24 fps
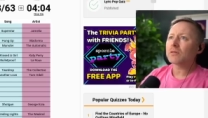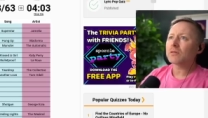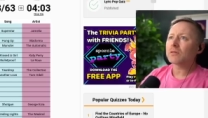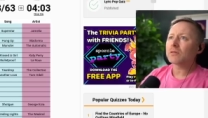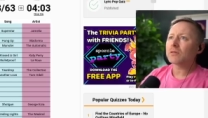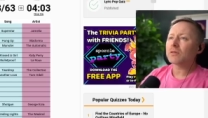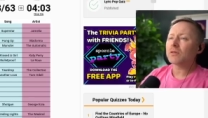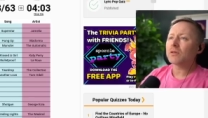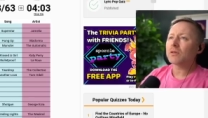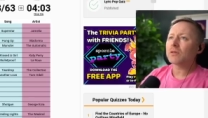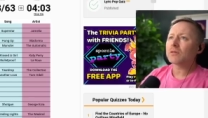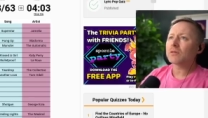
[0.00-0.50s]

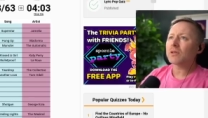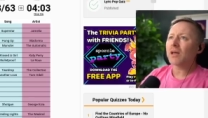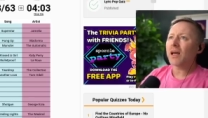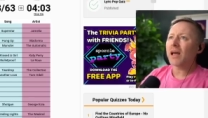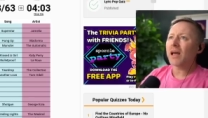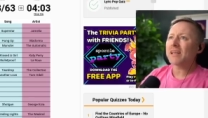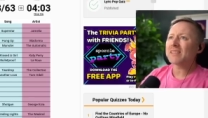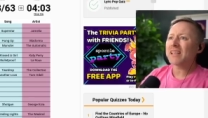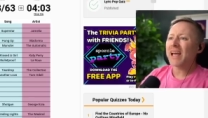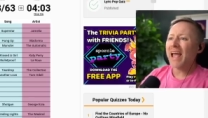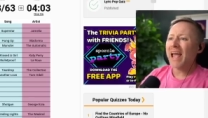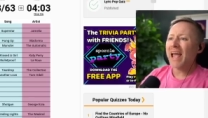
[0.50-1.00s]
dude,
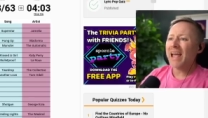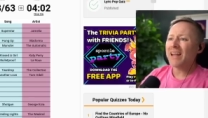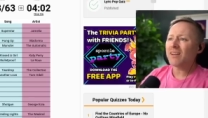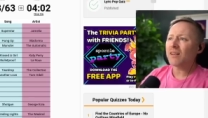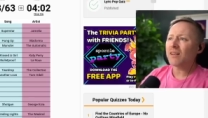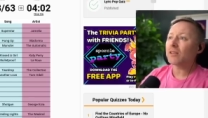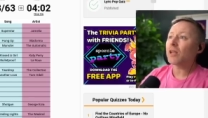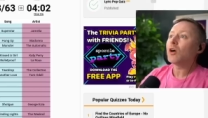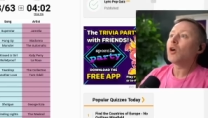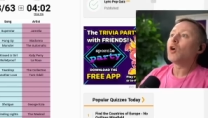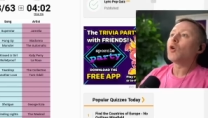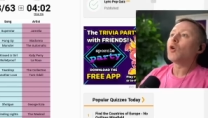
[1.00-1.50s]
is it Enter
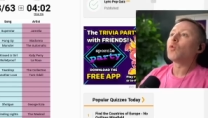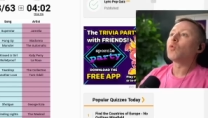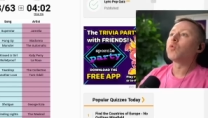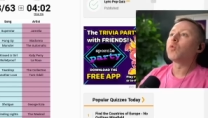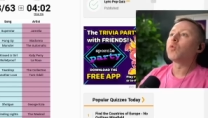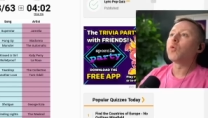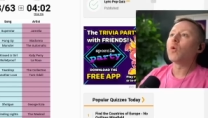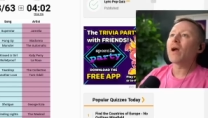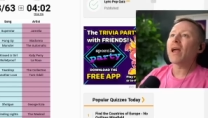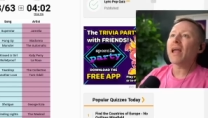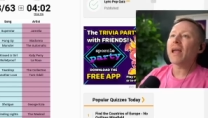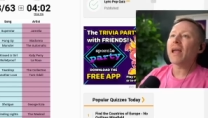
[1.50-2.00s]
the,
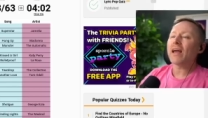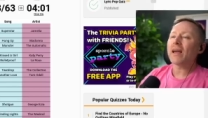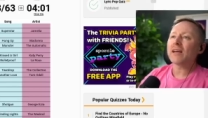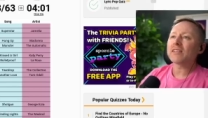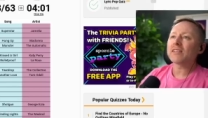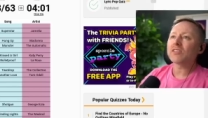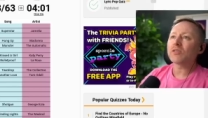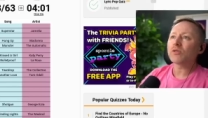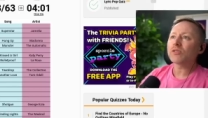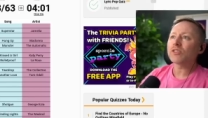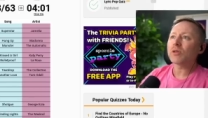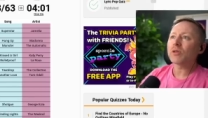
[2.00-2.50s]
wait, is it
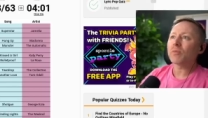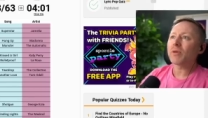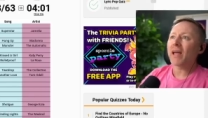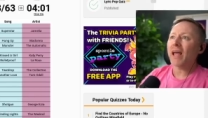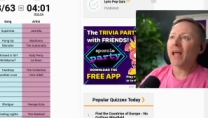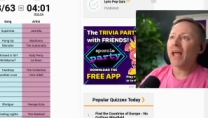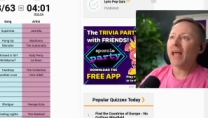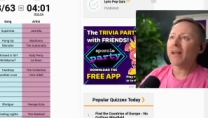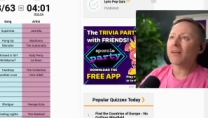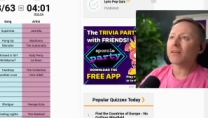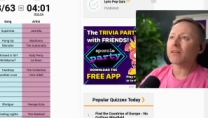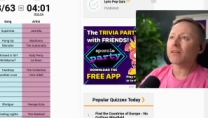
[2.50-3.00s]
not something like
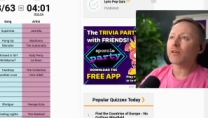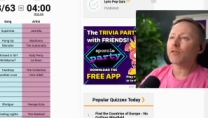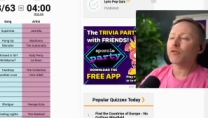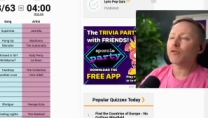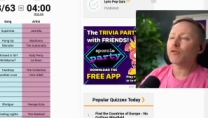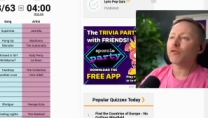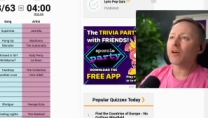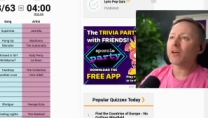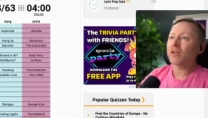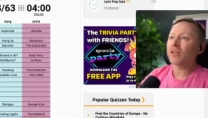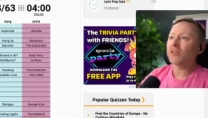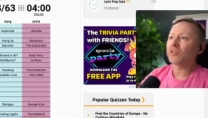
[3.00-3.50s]
Enter the
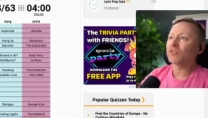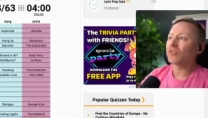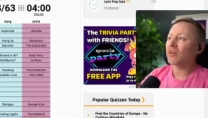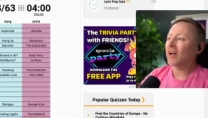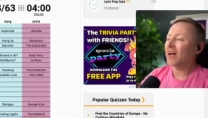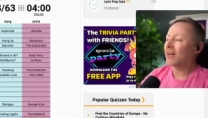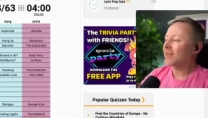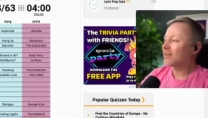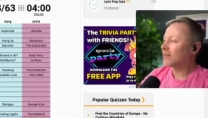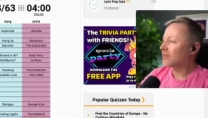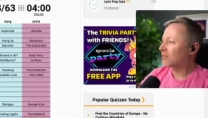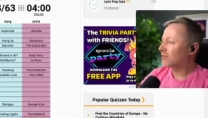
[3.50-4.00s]
fucking
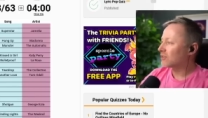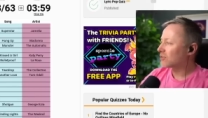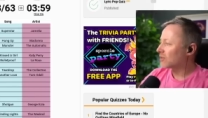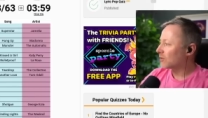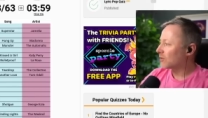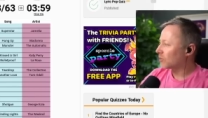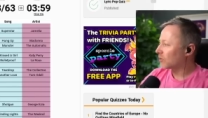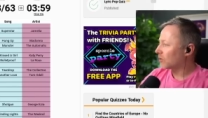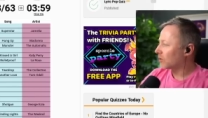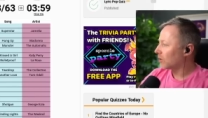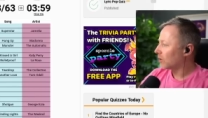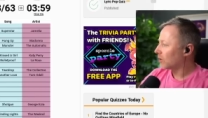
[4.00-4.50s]
Dragon or something,
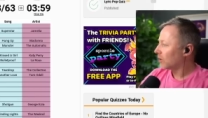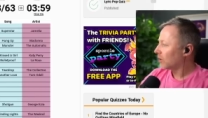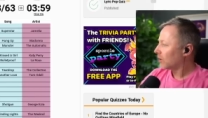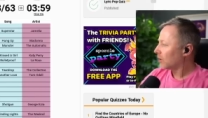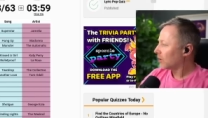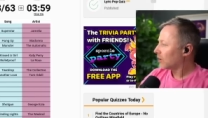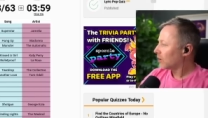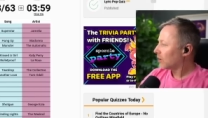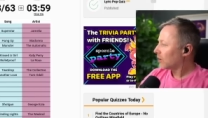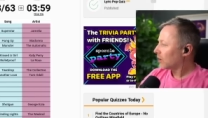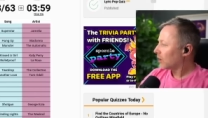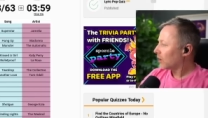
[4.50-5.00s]
or,
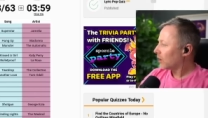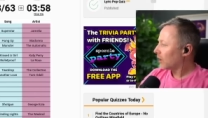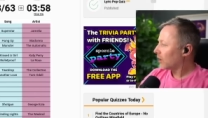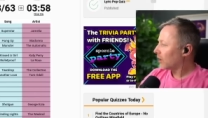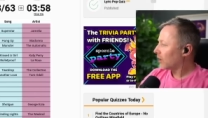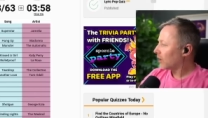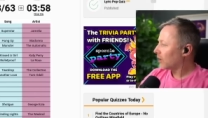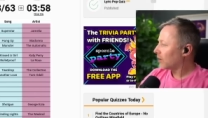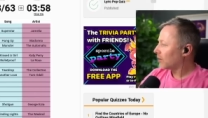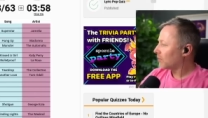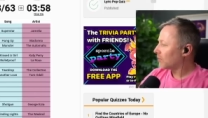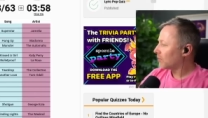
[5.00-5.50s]

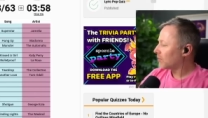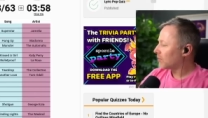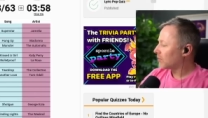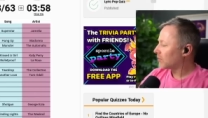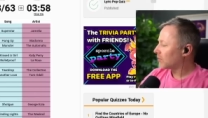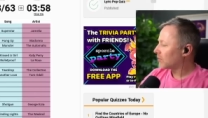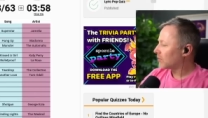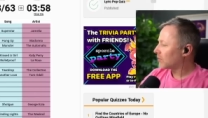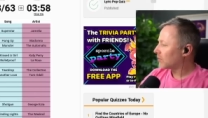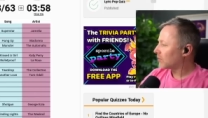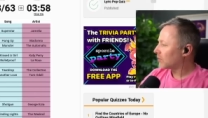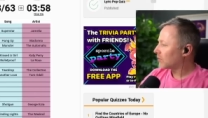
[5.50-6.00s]

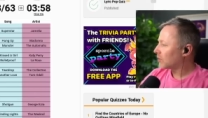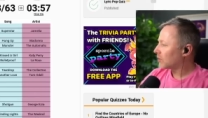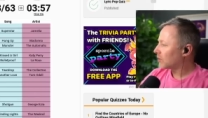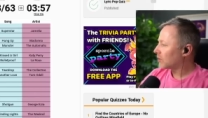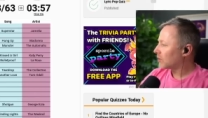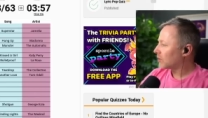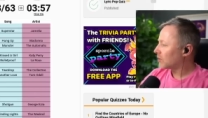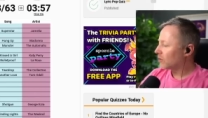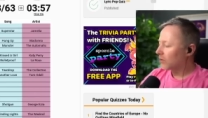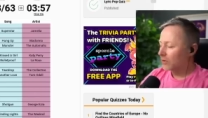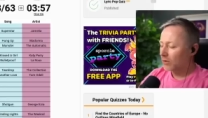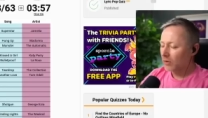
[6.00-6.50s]
um,
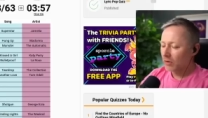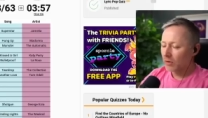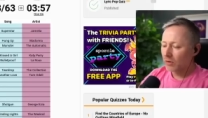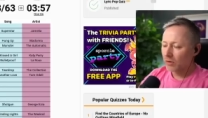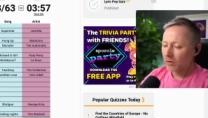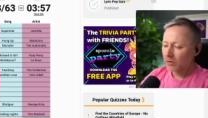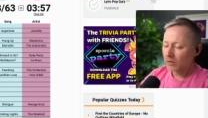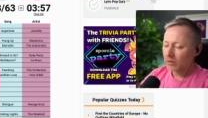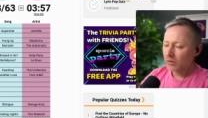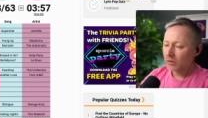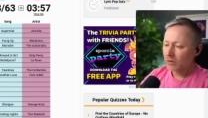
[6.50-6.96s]
no, no, no,